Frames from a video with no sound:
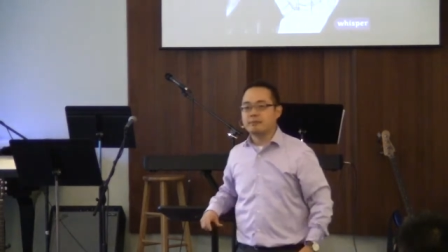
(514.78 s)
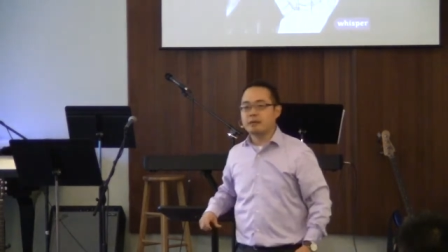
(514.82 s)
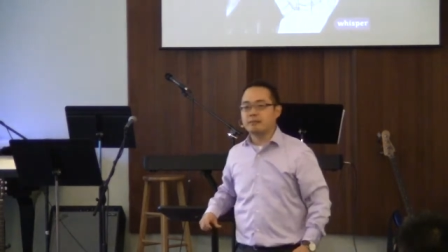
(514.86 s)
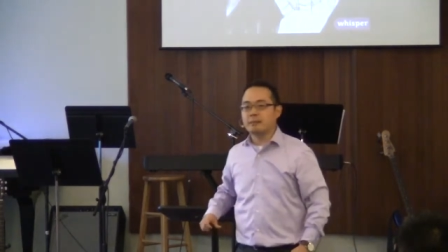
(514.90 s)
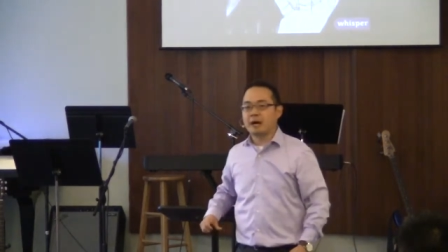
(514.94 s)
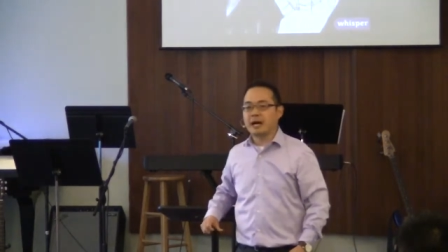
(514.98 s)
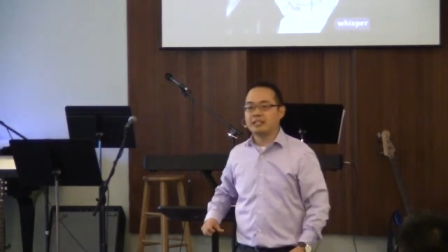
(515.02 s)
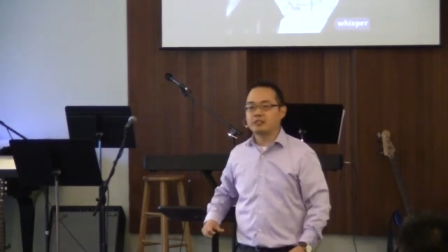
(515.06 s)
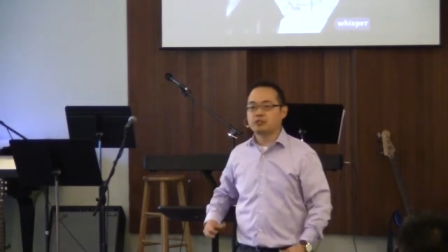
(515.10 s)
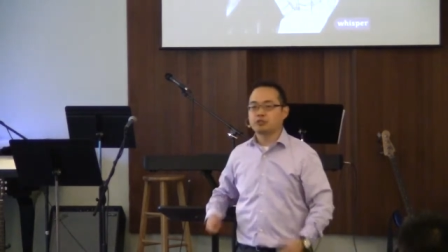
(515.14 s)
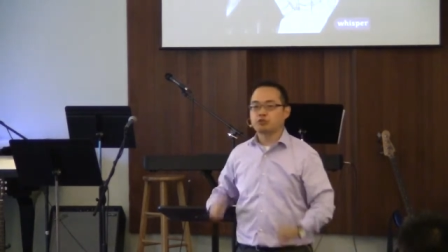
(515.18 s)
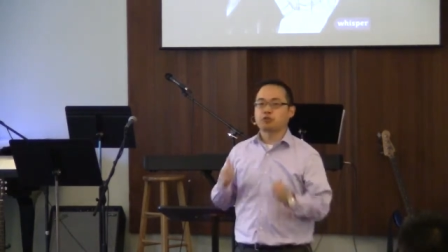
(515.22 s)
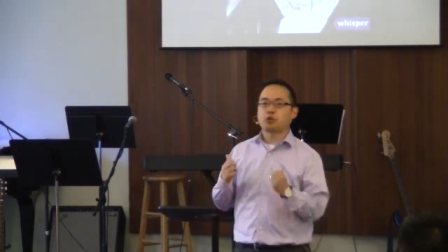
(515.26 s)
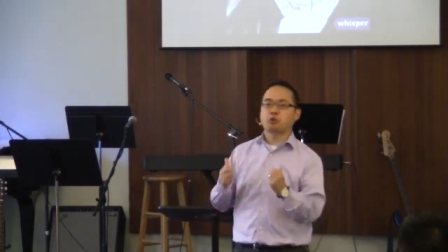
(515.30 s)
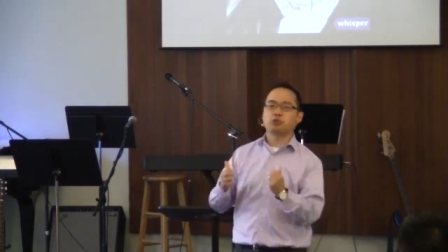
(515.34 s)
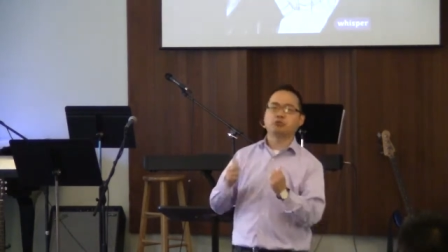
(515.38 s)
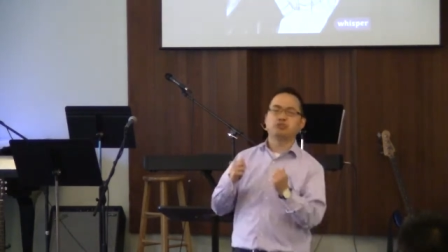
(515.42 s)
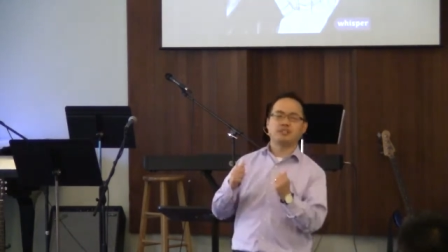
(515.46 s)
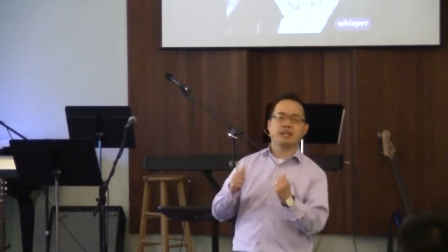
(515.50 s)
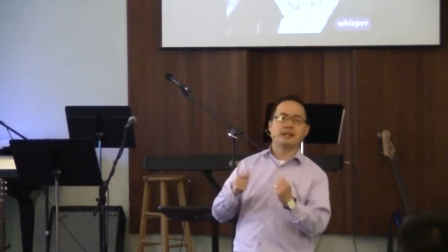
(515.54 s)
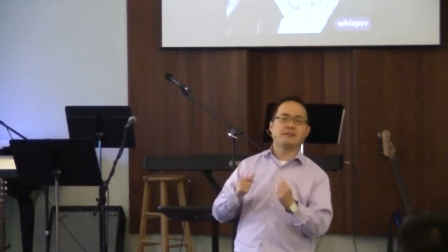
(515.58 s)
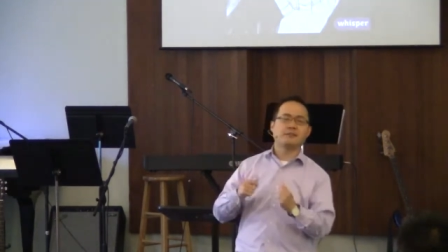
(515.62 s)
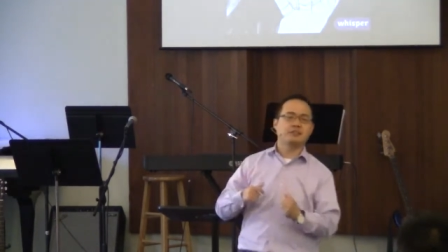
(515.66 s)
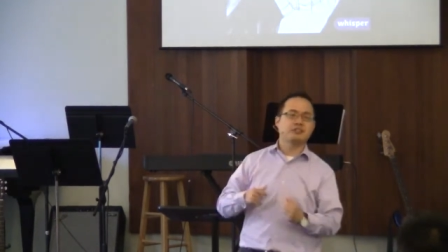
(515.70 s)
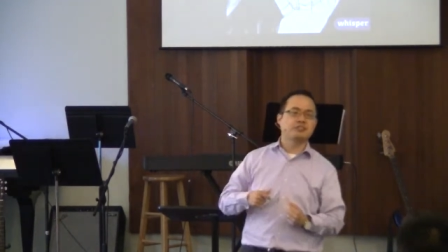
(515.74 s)
am I so
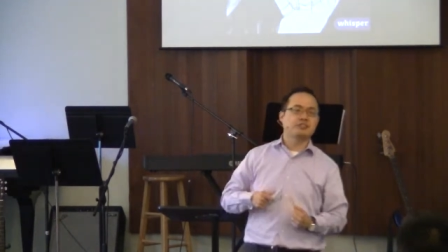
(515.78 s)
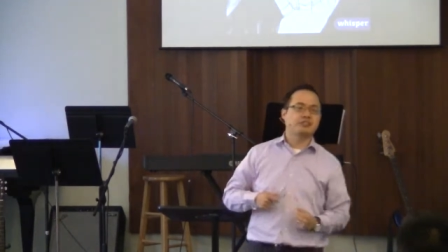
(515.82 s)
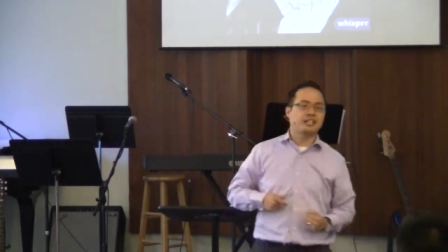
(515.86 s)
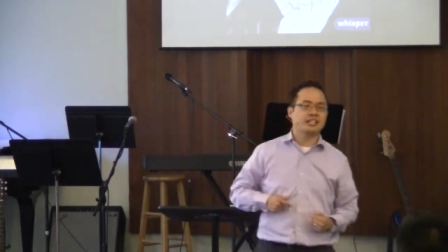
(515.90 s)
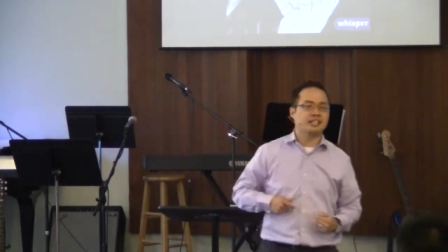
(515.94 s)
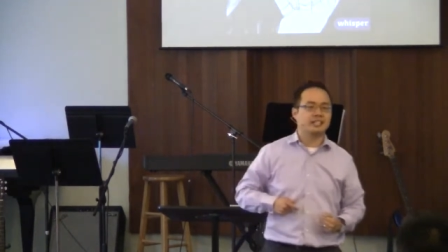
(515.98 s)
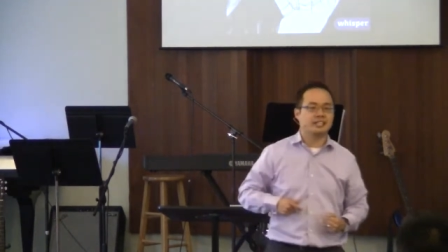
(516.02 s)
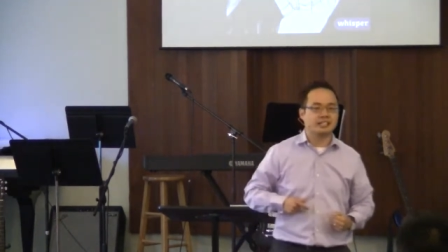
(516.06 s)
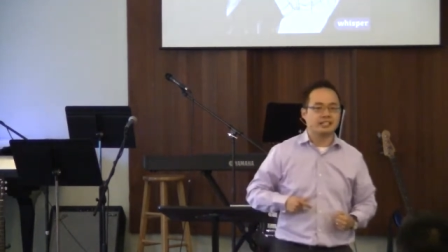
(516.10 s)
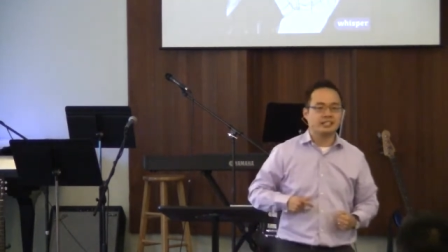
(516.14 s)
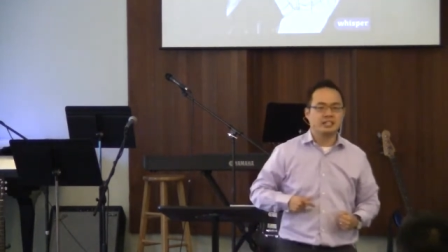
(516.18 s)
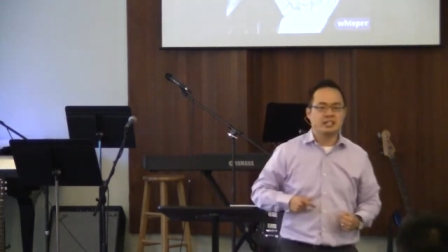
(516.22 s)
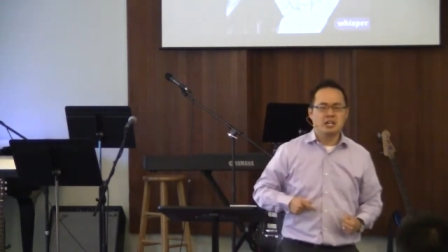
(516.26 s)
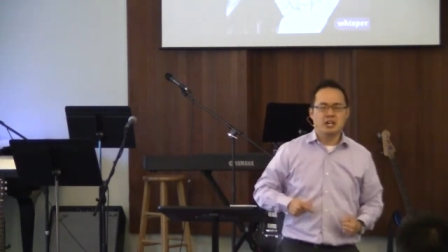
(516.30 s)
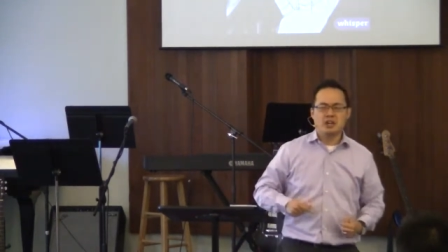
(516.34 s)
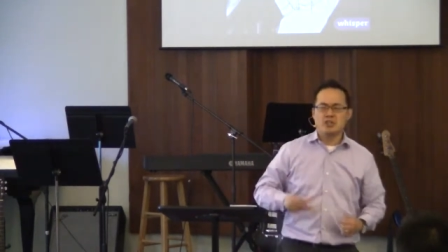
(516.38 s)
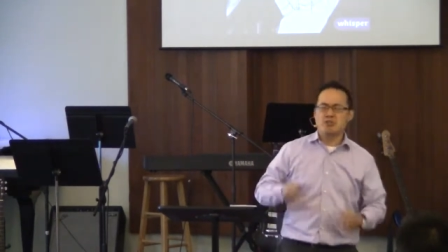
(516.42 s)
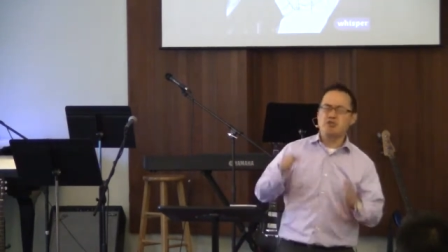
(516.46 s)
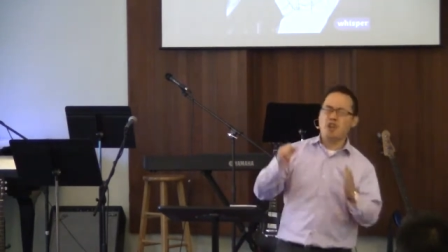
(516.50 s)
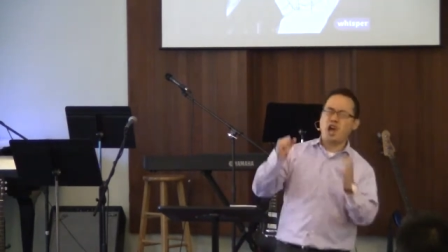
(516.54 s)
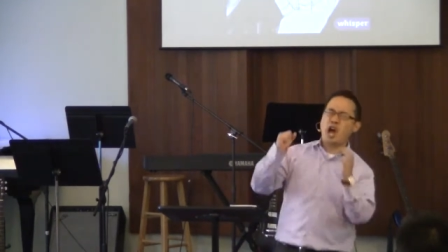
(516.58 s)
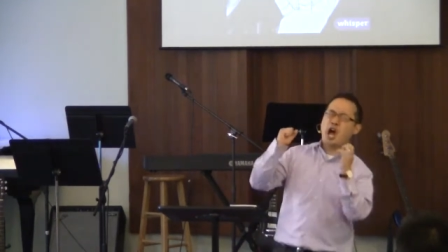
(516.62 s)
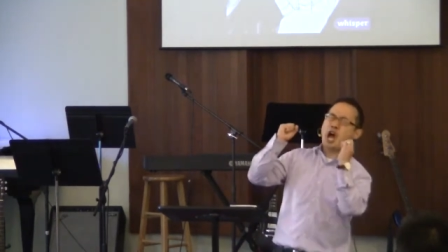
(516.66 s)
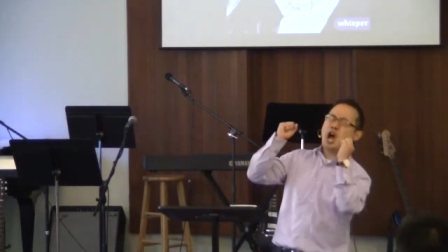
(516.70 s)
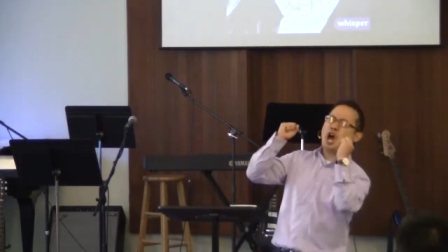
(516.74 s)
devastated?
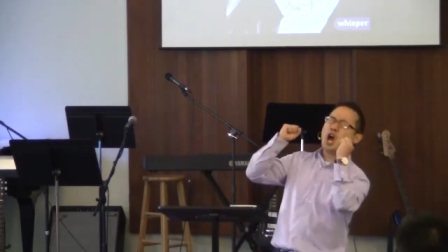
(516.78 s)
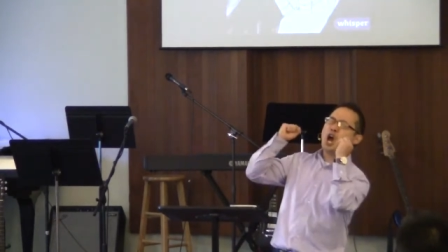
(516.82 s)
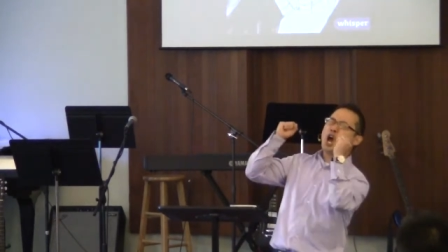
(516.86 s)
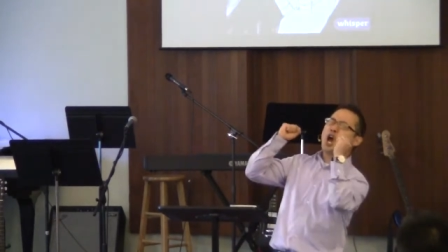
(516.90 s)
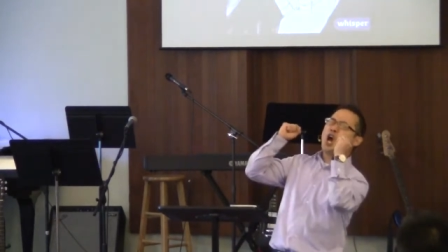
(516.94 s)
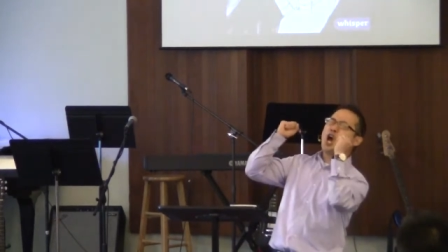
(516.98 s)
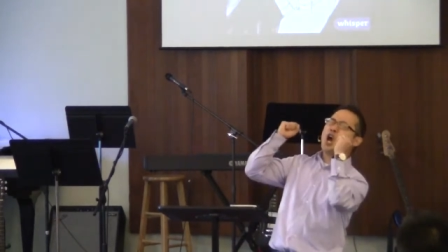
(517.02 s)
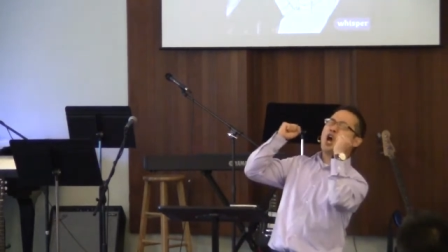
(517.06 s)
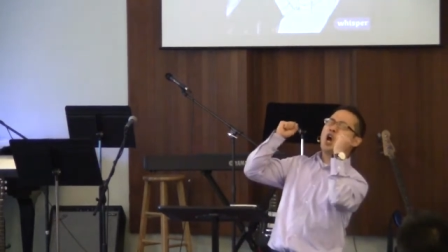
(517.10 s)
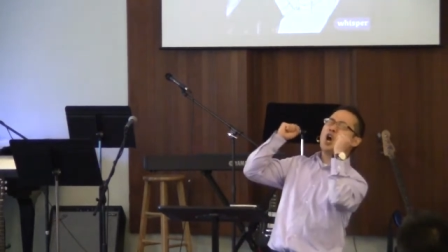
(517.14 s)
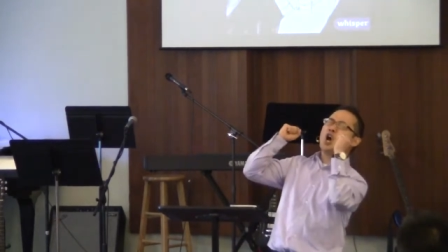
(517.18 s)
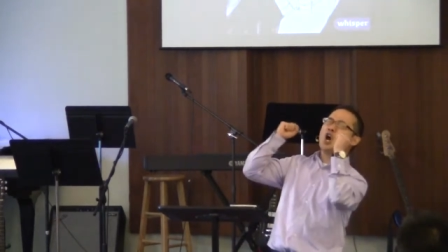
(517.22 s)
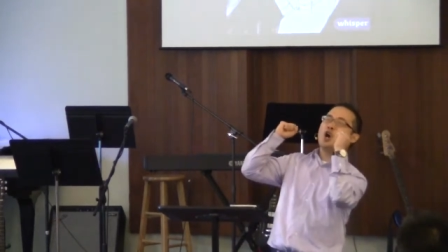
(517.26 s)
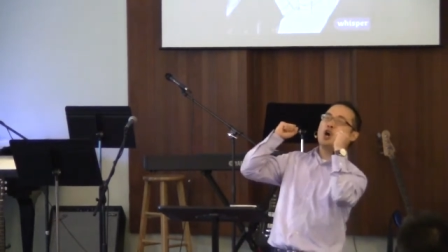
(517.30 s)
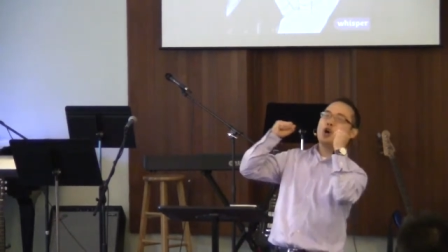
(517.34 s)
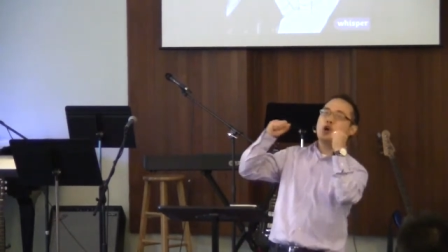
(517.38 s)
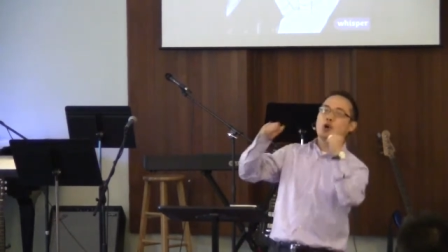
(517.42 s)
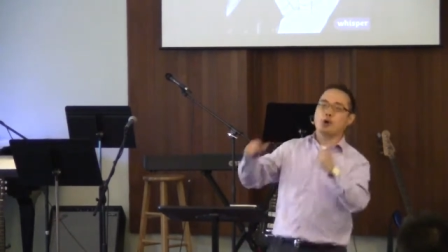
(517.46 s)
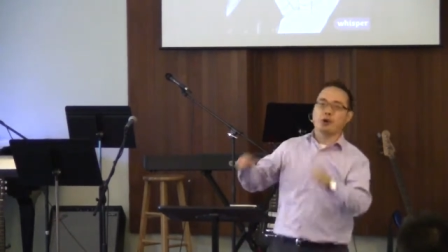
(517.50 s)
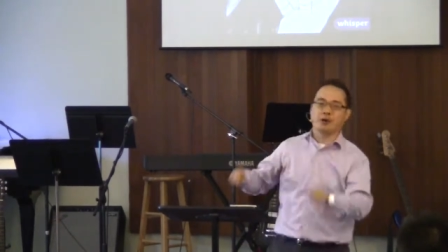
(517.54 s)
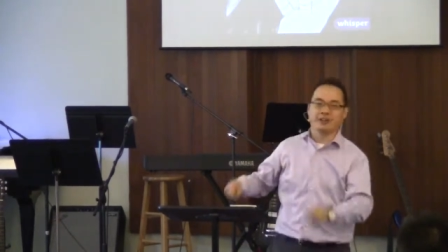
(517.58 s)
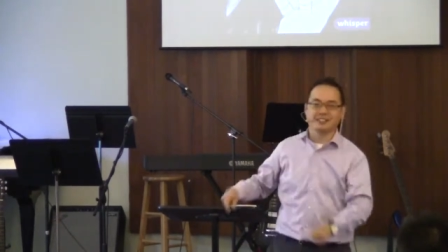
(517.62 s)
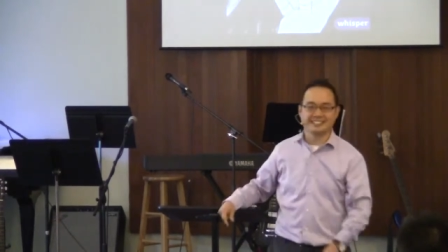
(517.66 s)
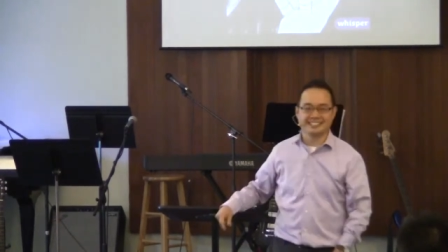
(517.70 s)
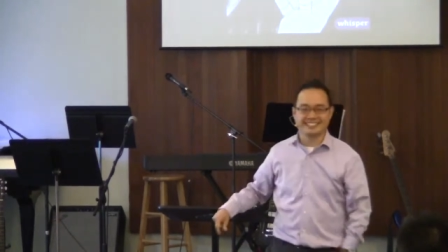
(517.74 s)

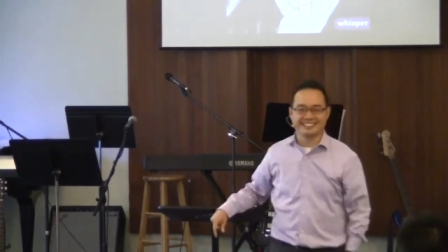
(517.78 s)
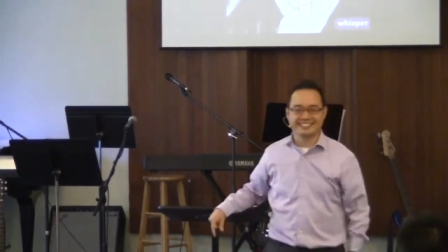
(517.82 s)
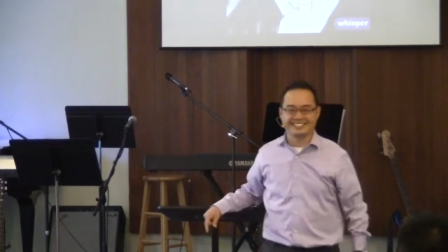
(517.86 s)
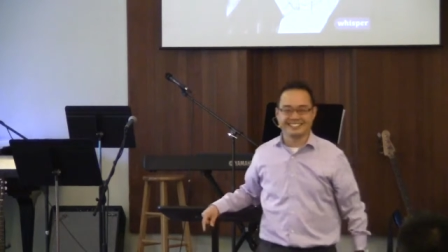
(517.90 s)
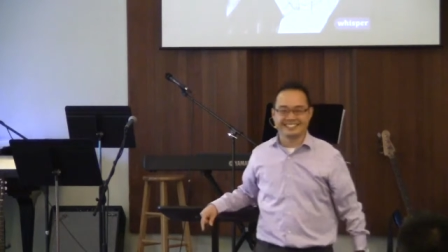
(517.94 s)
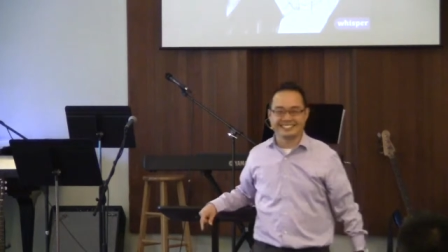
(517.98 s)
No!